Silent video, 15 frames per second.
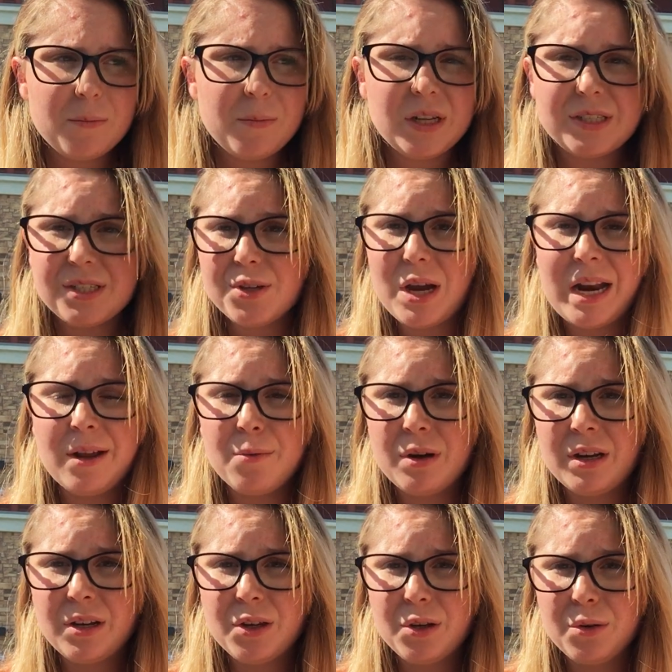But to
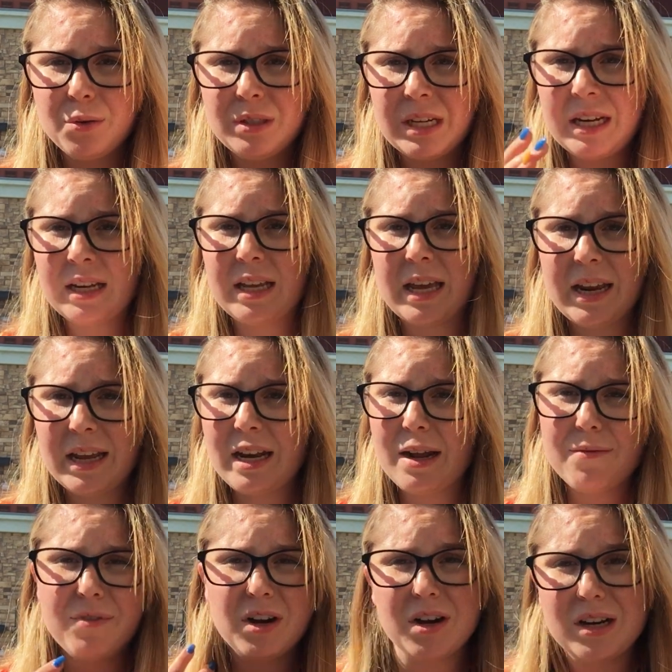anyone who didn't get in,
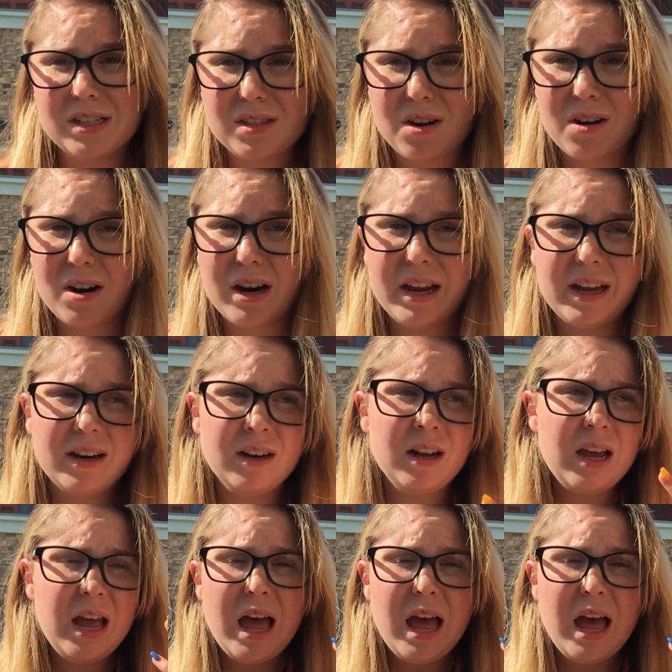I'm very sorry, and